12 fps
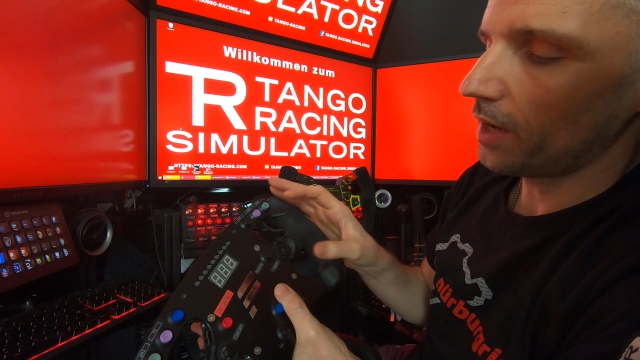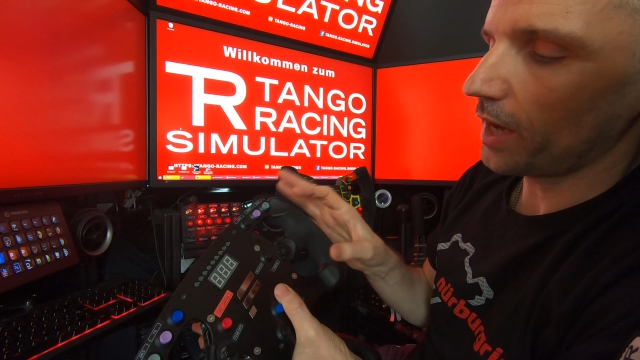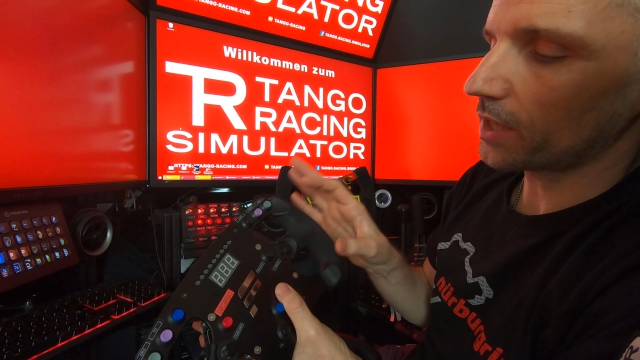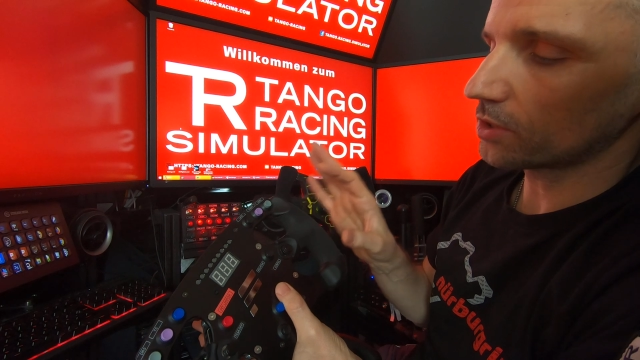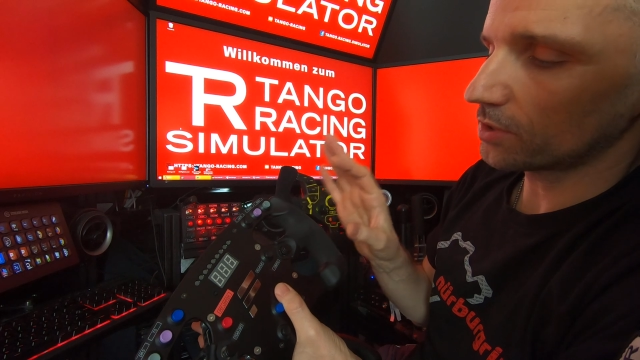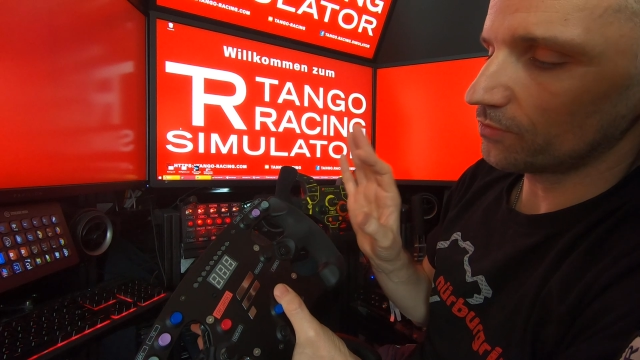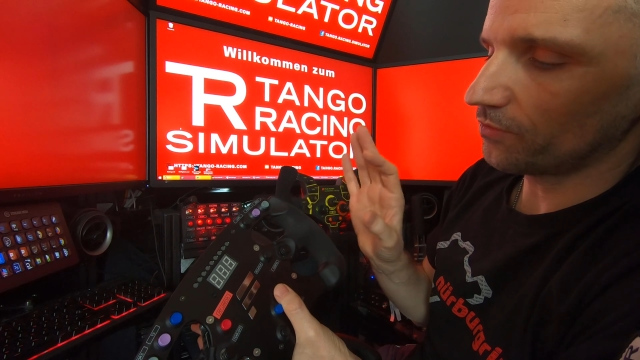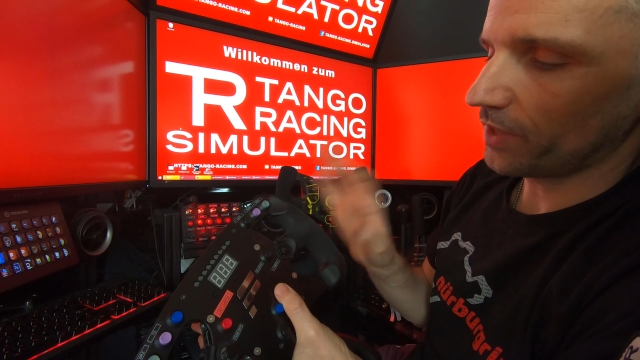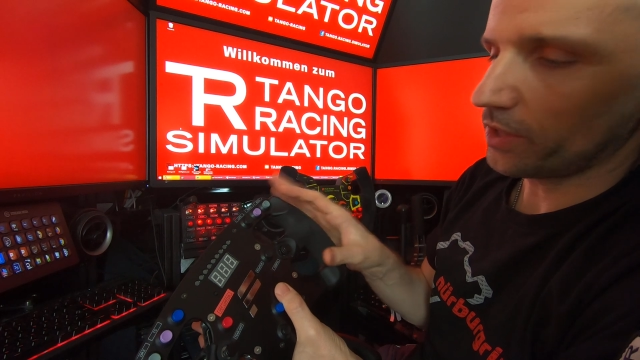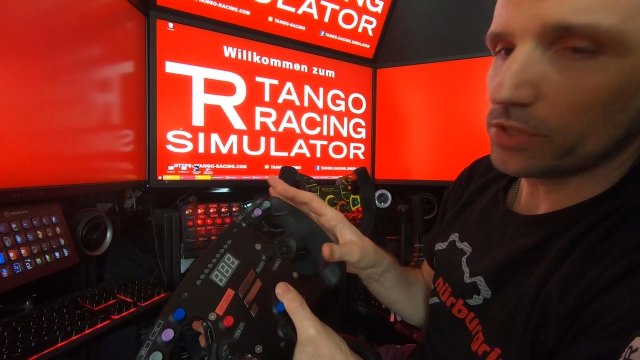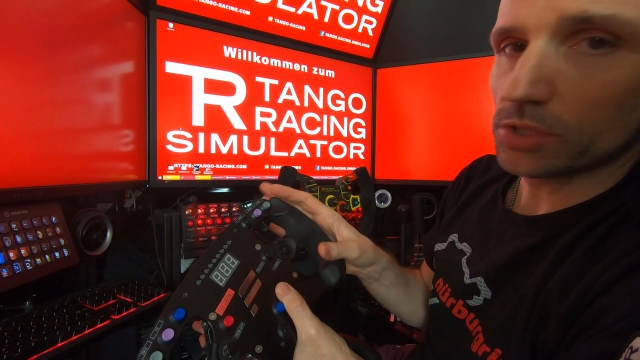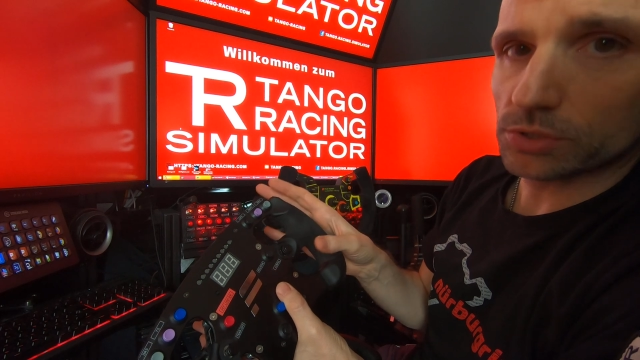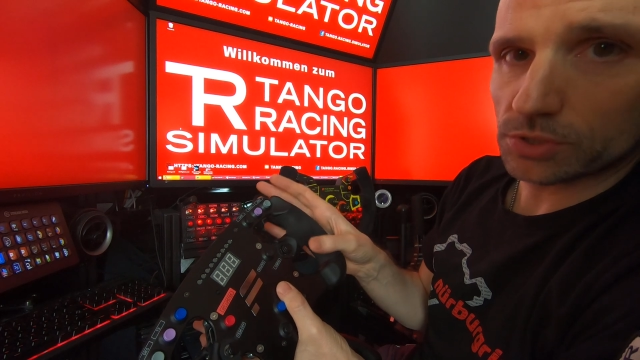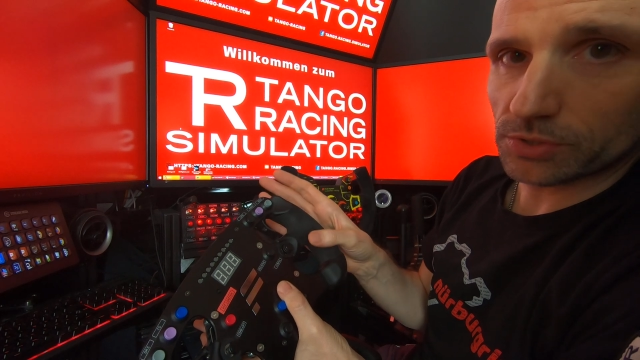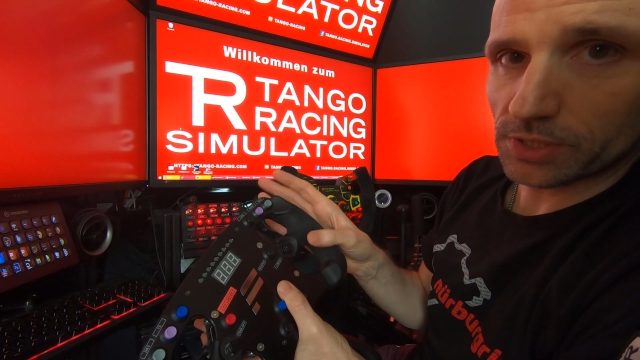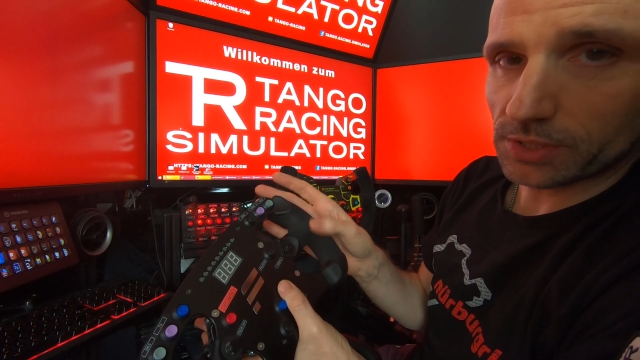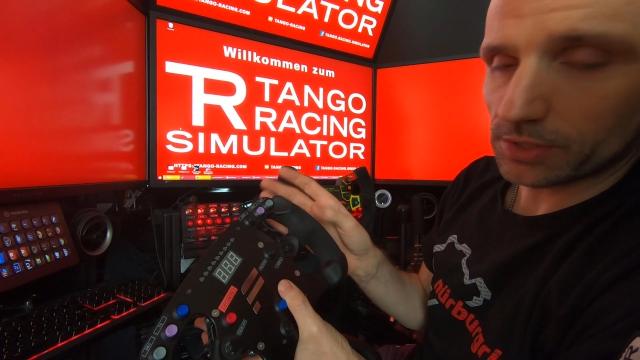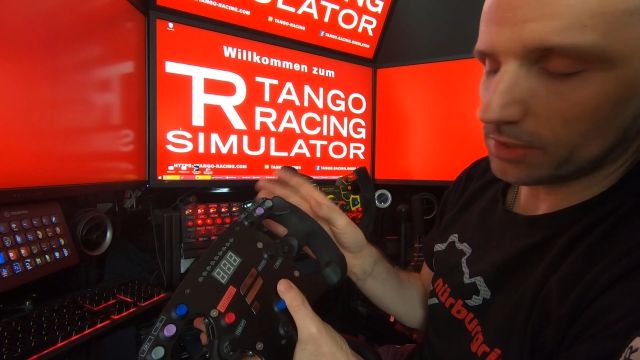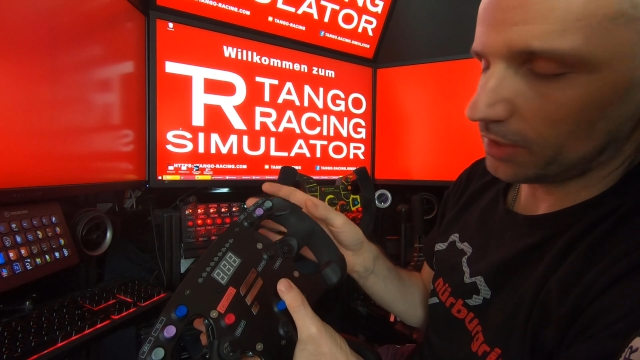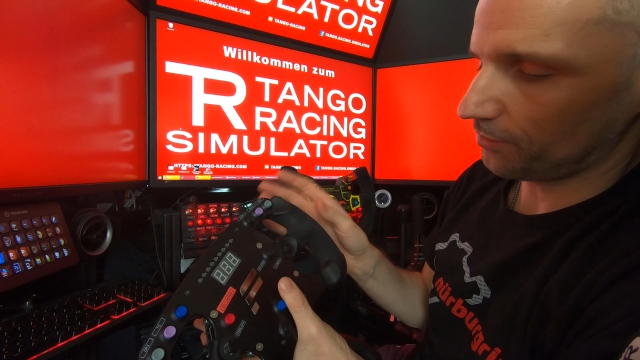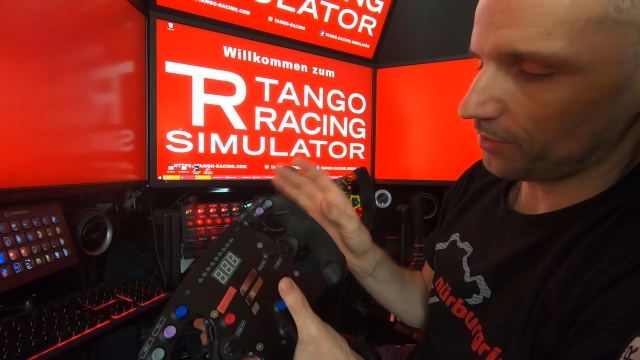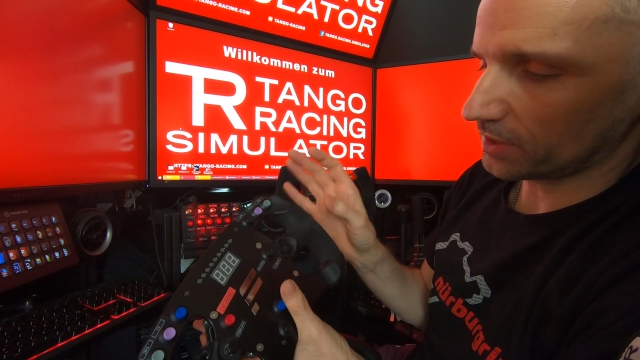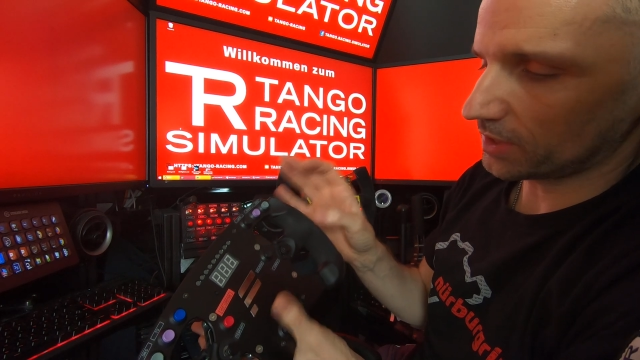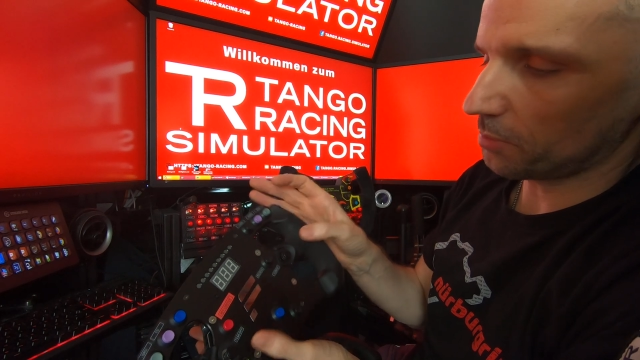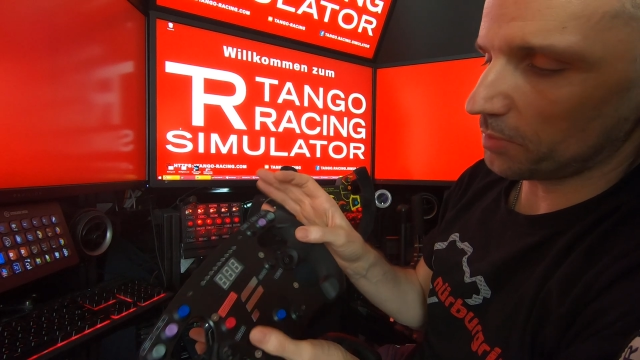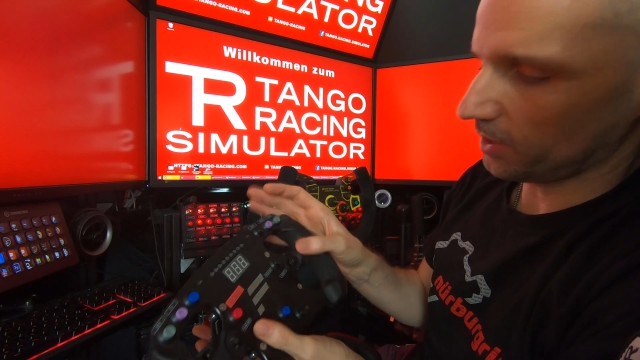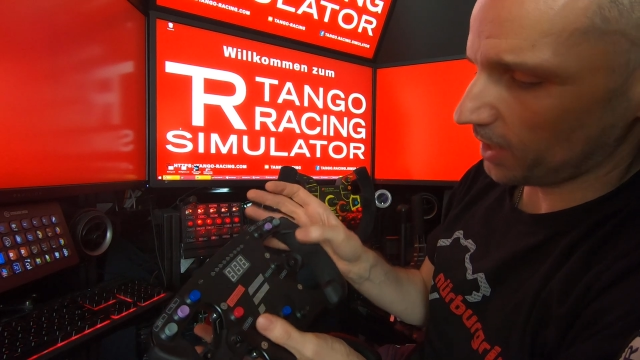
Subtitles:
I got very used to it. For example,